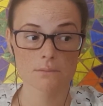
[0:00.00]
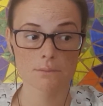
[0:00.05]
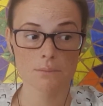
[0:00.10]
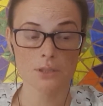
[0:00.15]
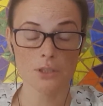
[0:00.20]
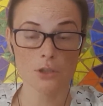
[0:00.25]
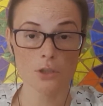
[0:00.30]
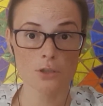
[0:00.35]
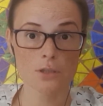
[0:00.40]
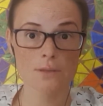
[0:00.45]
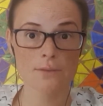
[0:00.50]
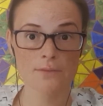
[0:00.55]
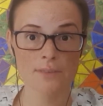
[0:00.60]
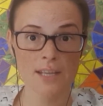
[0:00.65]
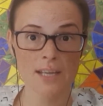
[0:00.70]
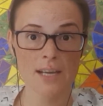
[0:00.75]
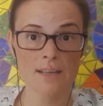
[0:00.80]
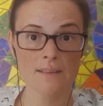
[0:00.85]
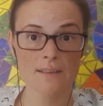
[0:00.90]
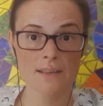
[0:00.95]
because of
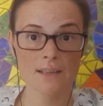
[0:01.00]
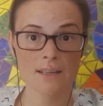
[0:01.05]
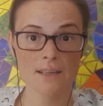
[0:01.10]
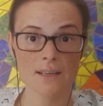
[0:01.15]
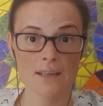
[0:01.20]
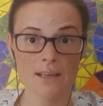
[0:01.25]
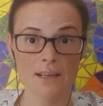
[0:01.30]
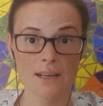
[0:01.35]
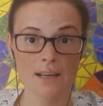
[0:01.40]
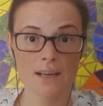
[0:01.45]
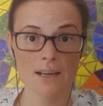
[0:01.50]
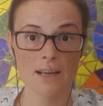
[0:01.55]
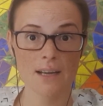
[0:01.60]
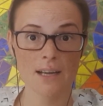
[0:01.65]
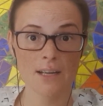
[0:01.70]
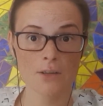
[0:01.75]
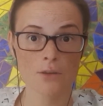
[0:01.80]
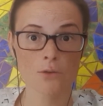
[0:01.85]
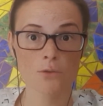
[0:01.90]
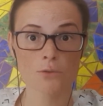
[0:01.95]
that
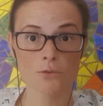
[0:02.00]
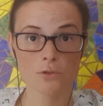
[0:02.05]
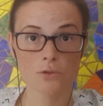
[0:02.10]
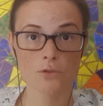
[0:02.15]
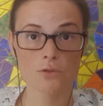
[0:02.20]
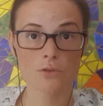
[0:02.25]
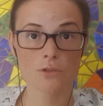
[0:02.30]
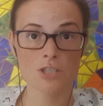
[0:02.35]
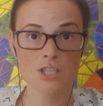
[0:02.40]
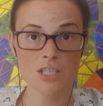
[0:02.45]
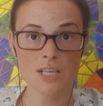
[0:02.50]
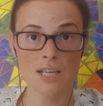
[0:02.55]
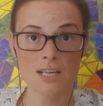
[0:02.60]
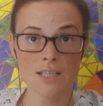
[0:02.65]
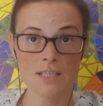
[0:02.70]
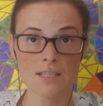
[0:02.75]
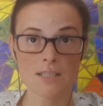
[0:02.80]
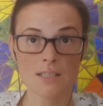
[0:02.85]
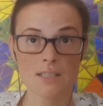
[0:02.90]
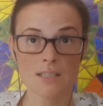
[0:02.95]
I could
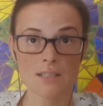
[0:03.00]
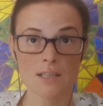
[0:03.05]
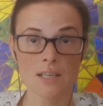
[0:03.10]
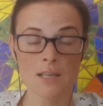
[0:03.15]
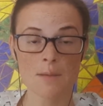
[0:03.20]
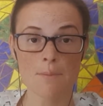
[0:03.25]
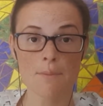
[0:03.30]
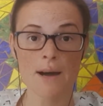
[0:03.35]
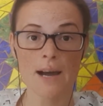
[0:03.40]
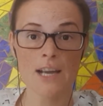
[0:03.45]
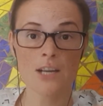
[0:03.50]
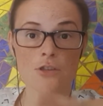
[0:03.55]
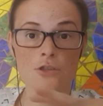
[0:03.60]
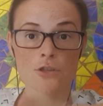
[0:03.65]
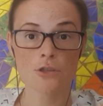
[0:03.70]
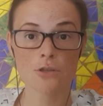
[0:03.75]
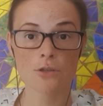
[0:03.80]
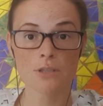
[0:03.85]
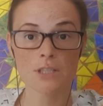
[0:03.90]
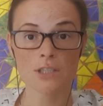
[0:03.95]
change in my
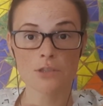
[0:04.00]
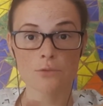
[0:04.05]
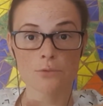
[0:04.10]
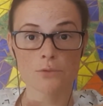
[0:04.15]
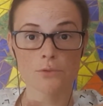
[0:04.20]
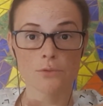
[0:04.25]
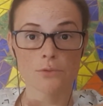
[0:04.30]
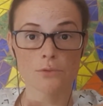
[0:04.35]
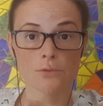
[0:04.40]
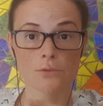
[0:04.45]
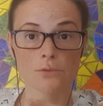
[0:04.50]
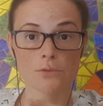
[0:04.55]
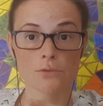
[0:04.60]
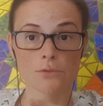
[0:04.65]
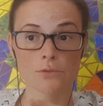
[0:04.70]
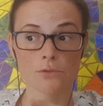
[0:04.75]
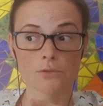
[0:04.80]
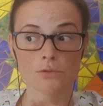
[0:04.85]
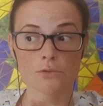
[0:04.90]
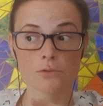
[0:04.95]
journey to
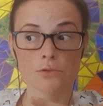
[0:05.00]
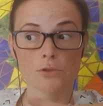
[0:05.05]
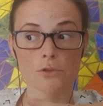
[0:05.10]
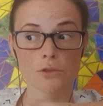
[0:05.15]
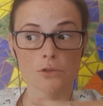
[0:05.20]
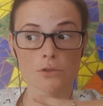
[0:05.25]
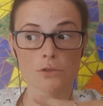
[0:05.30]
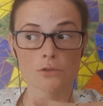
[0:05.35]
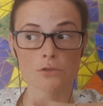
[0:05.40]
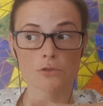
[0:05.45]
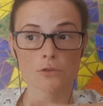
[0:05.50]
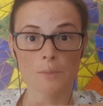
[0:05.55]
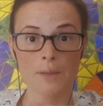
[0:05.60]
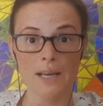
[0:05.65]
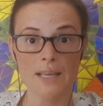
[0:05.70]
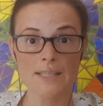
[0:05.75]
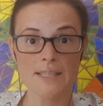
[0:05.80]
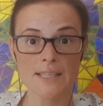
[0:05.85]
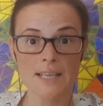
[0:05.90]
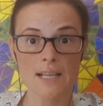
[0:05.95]
go to
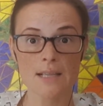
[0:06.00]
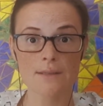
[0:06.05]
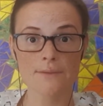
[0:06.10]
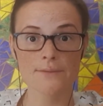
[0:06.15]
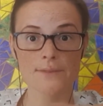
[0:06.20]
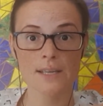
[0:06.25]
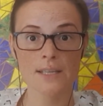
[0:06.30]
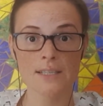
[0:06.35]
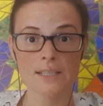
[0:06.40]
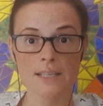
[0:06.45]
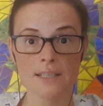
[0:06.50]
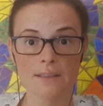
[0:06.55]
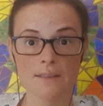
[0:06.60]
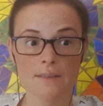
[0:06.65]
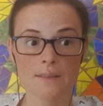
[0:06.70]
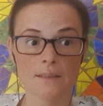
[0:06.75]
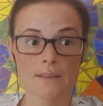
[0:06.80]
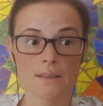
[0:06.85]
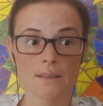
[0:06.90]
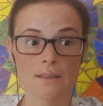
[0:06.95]
myself and not
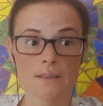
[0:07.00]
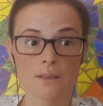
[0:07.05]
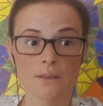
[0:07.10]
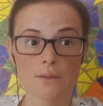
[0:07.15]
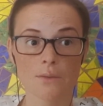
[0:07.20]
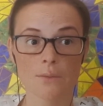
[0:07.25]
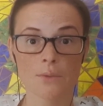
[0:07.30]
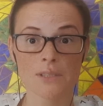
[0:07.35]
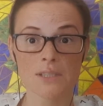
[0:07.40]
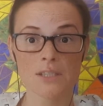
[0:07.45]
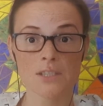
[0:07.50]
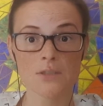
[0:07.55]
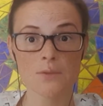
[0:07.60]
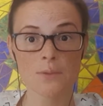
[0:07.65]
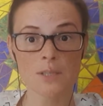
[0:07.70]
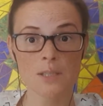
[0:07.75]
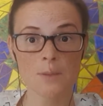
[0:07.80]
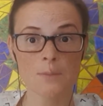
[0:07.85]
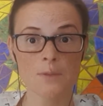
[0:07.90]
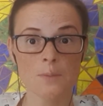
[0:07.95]
with the
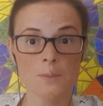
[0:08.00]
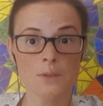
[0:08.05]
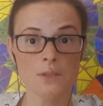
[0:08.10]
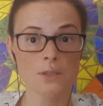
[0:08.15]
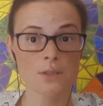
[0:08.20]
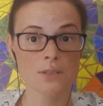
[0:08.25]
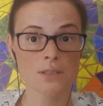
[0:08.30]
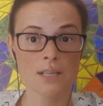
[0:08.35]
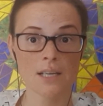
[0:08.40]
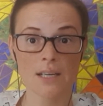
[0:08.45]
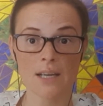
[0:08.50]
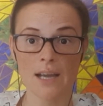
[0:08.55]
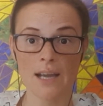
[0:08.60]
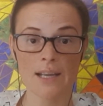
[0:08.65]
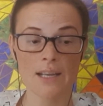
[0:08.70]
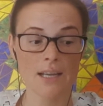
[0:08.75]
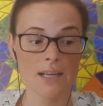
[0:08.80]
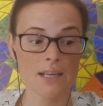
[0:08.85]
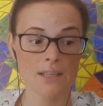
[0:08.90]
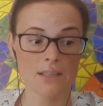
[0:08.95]
treatment, because
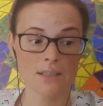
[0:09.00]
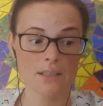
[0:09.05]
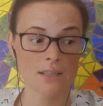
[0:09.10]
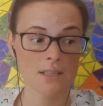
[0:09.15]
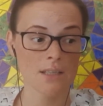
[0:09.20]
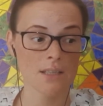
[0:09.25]
I